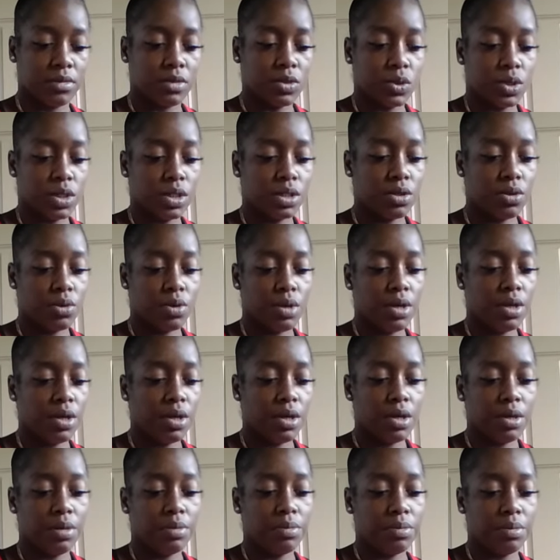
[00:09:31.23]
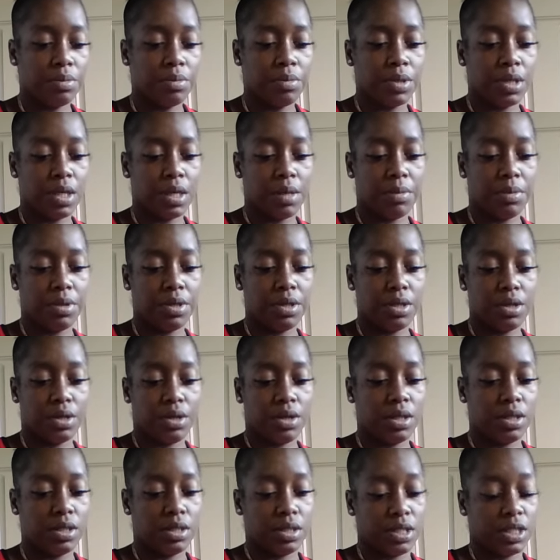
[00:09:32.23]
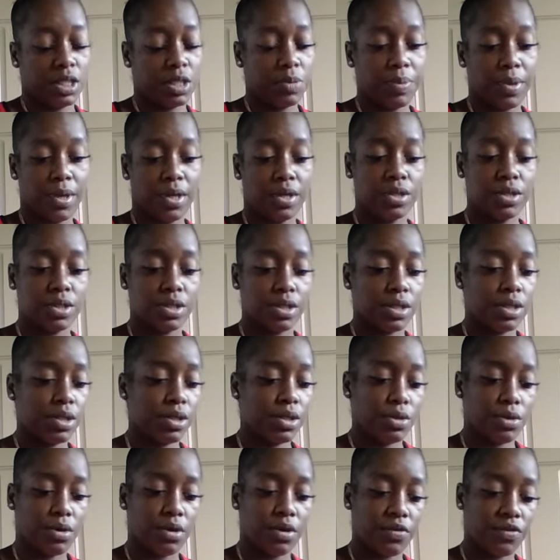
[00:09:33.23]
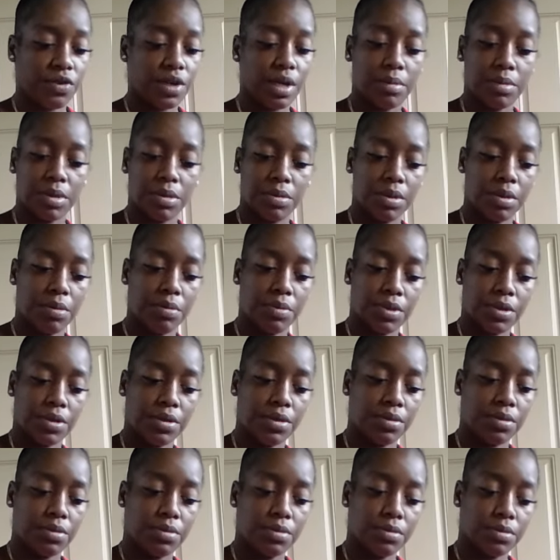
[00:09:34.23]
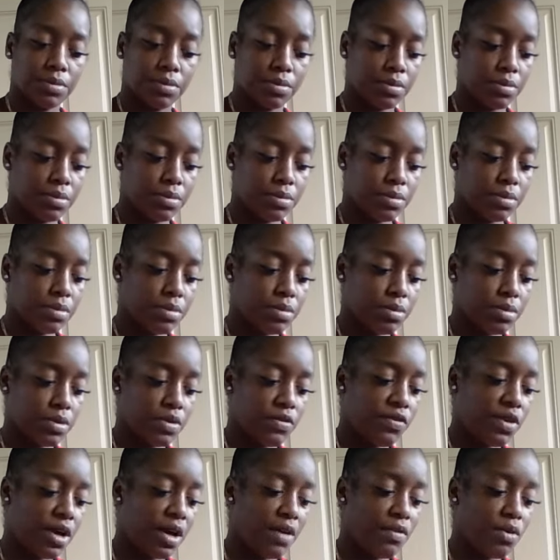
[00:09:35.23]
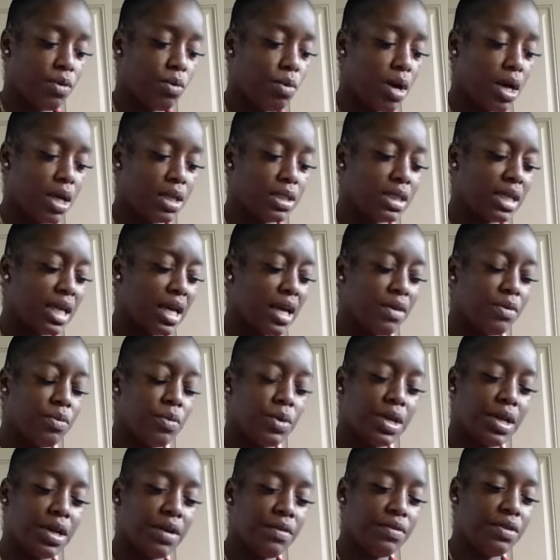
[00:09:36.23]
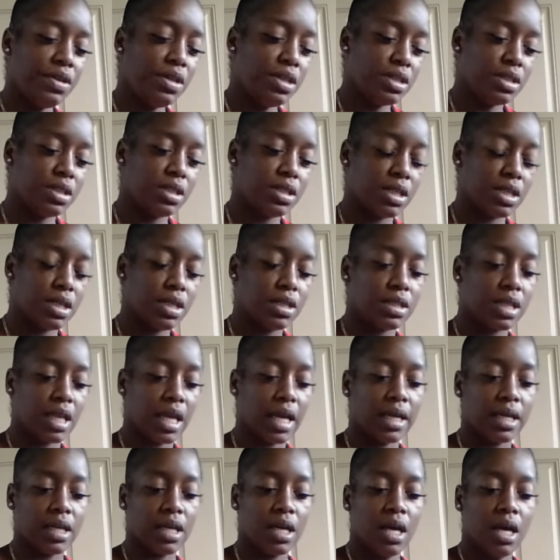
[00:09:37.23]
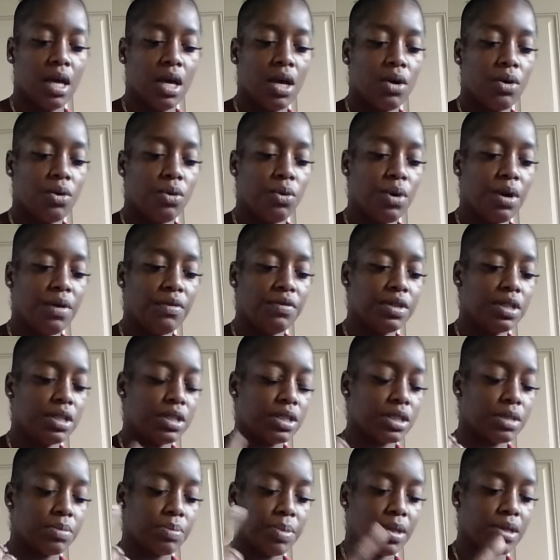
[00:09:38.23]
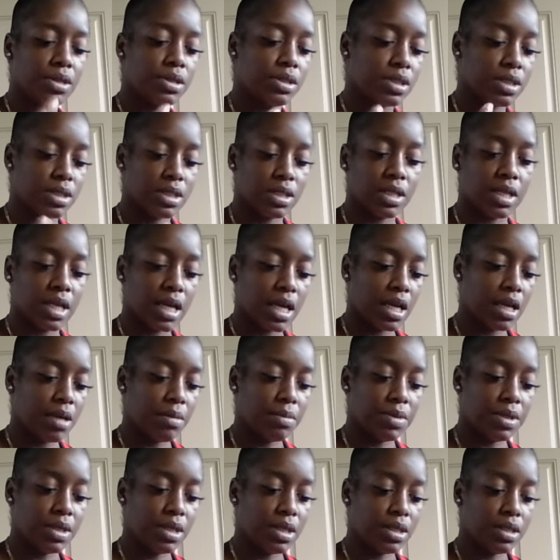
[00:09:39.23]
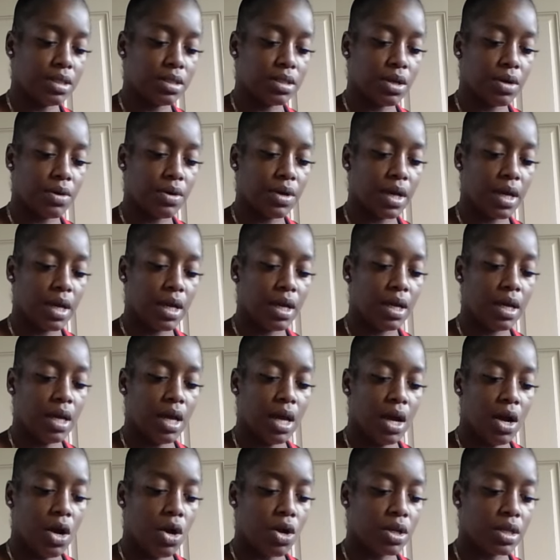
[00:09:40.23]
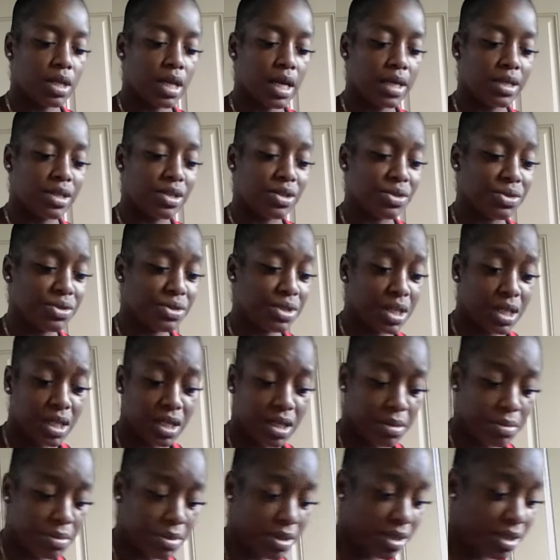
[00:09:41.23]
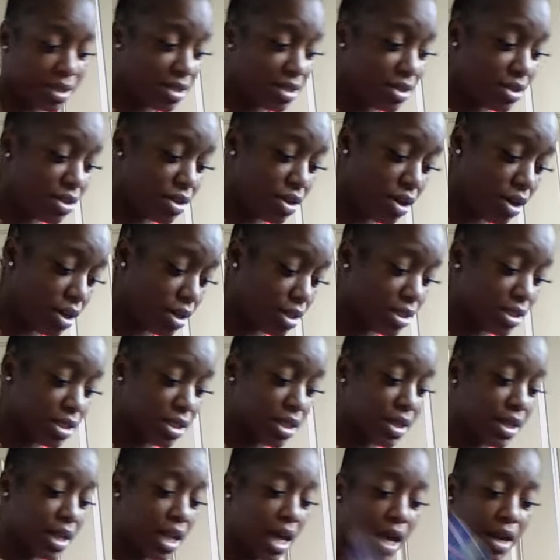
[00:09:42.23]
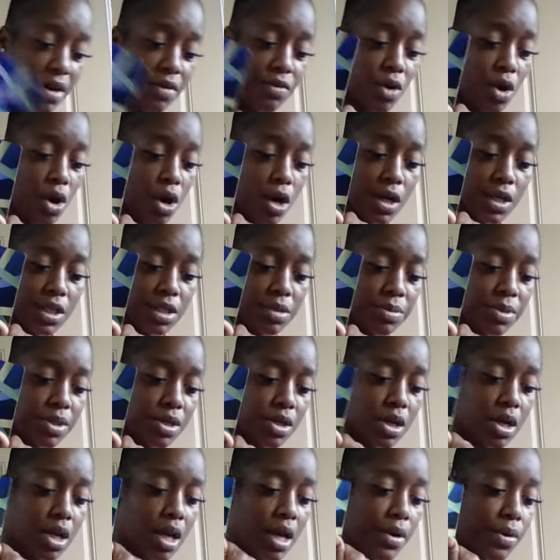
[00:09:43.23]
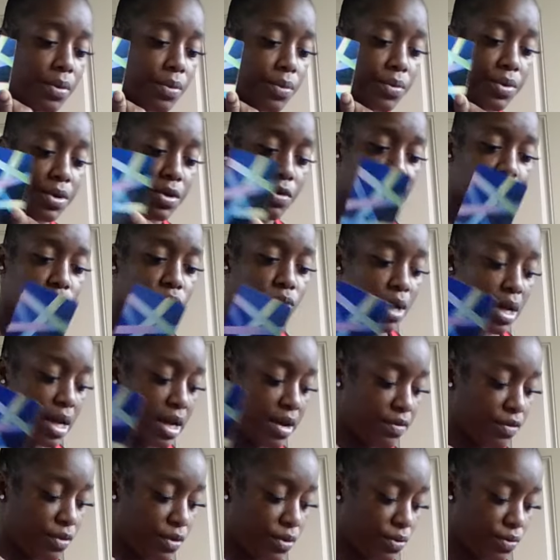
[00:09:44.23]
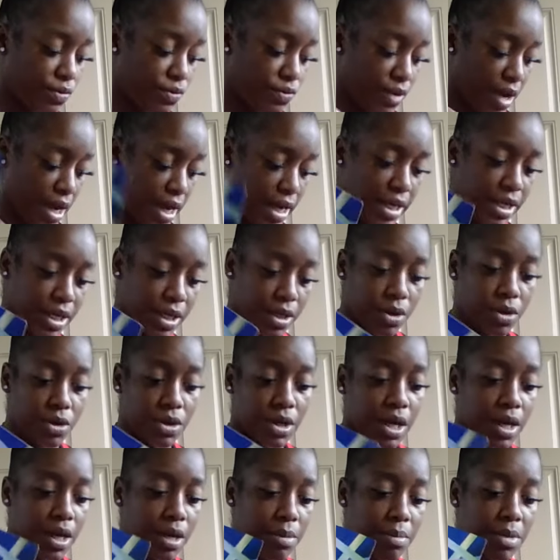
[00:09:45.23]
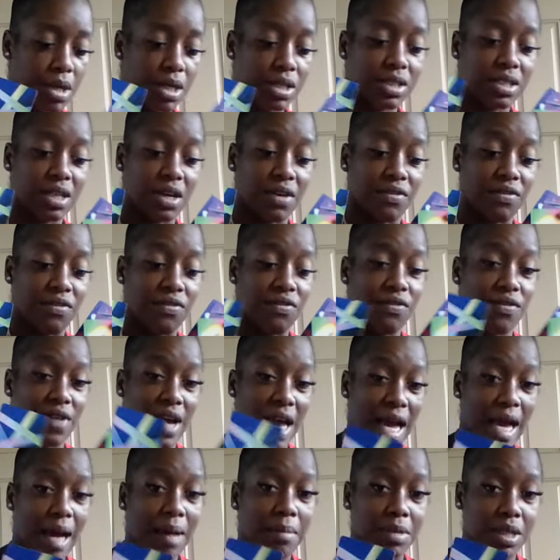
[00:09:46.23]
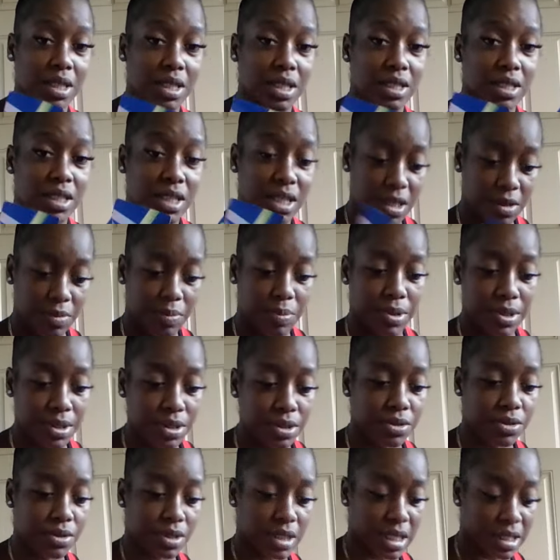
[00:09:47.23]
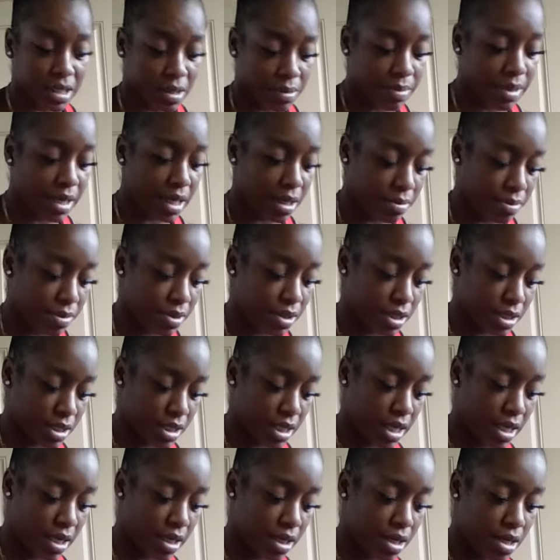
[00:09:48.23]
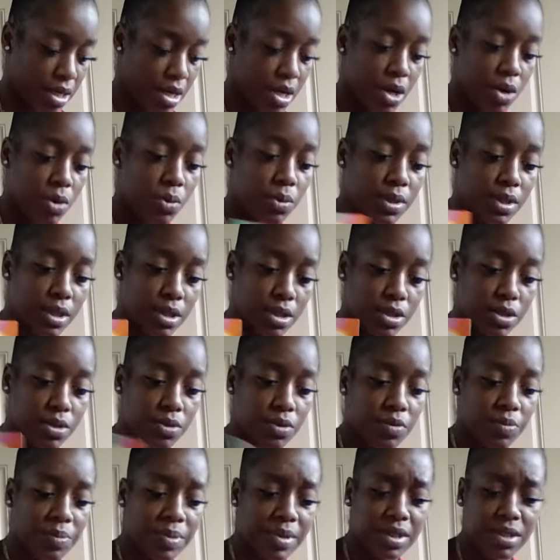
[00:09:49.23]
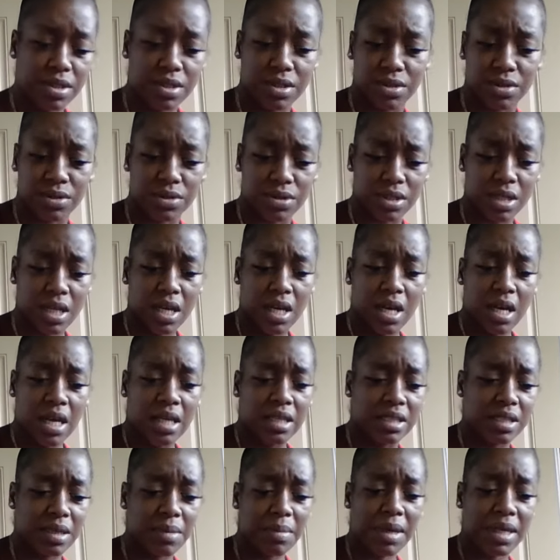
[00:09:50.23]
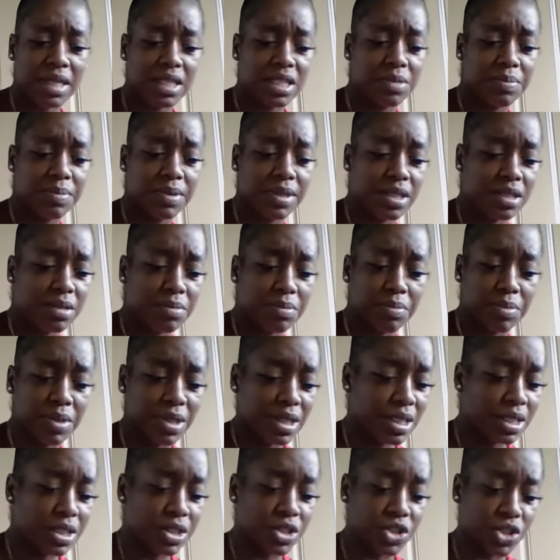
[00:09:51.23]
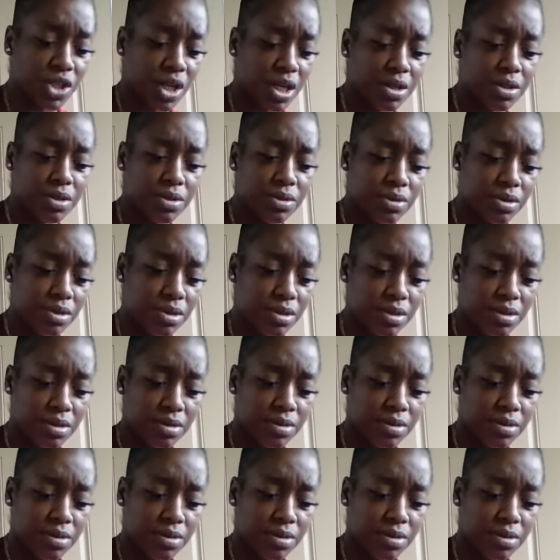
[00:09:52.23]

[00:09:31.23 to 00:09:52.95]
What's going on? Blaming it on this person or a family member. Five of Wands. Yeah, whatever this is, like, whoever this person's name is, okay, or like your name could have caused a lot of argument, a lot of riffraff or fighting, okay, amongst a family. Ten of Pentacles at the bottom of the deck with the Two of Pentacles. Somebody's been being juggled.